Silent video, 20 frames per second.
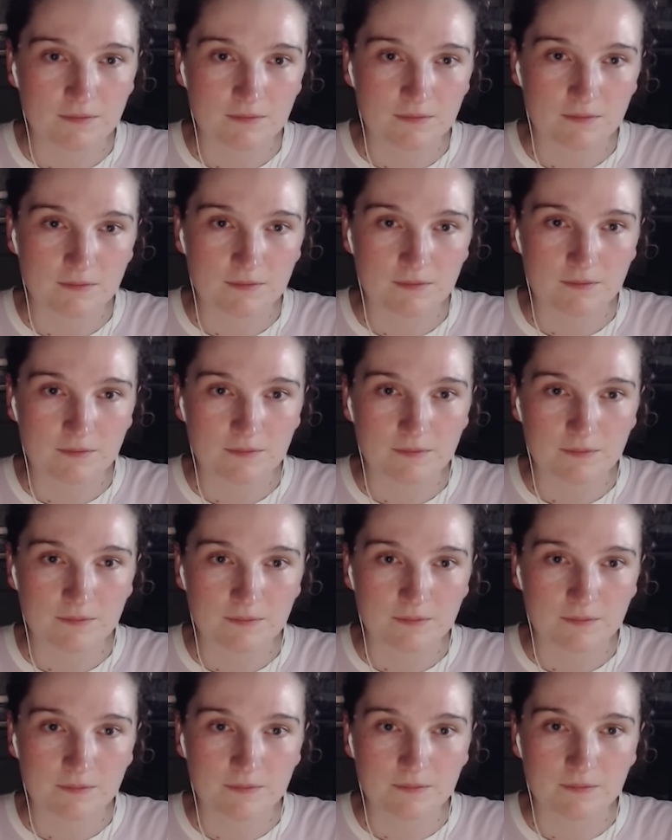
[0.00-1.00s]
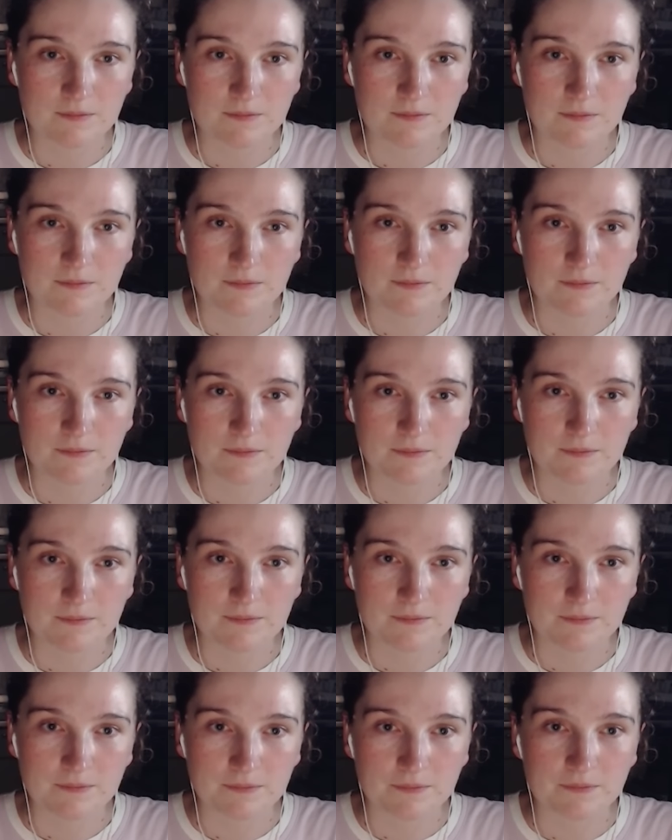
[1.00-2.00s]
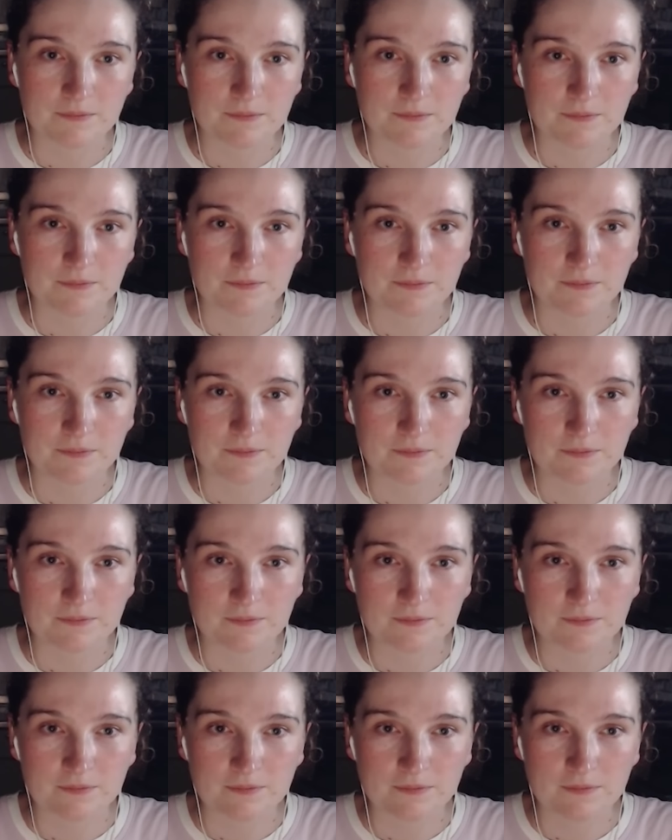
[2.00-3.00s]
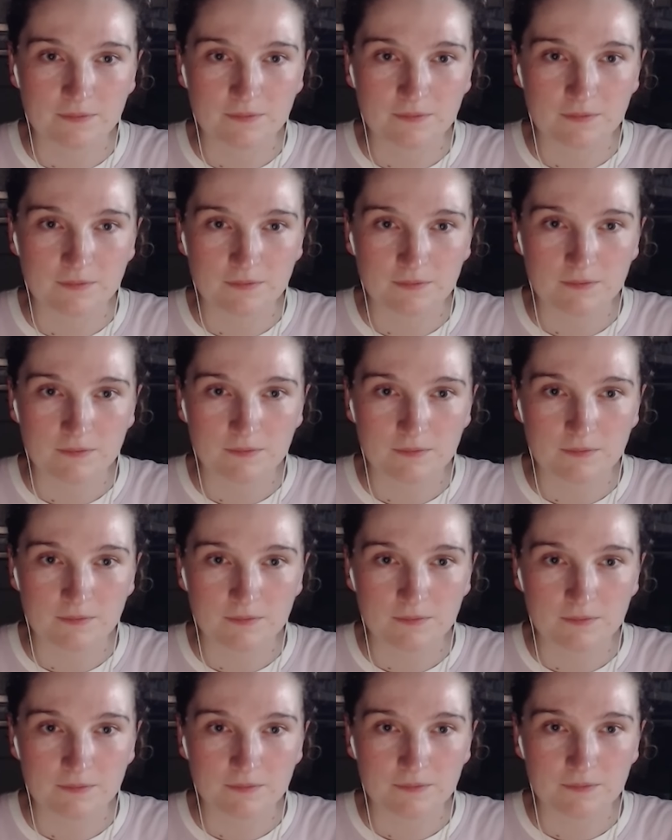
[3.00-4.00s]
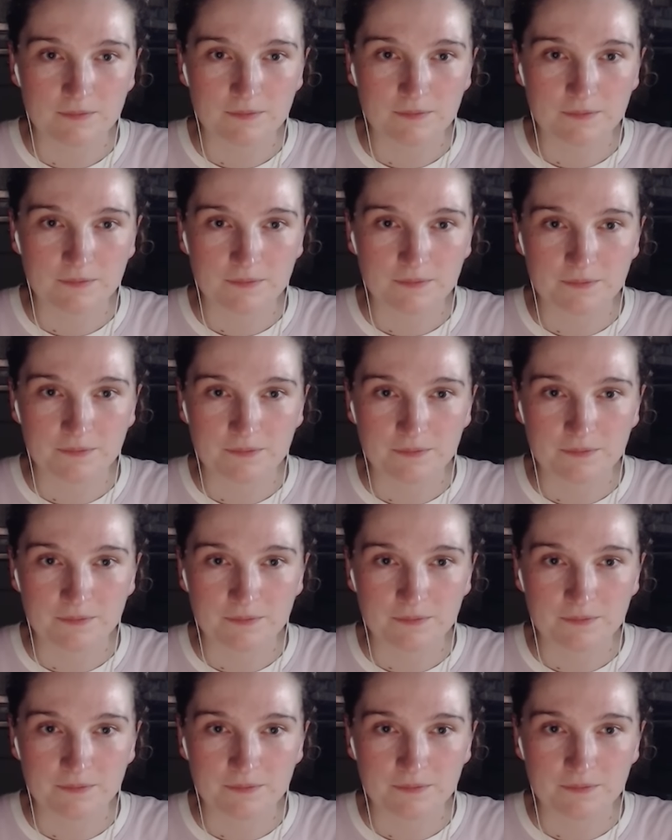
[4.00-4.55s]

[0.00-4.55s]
The person shown says nothing.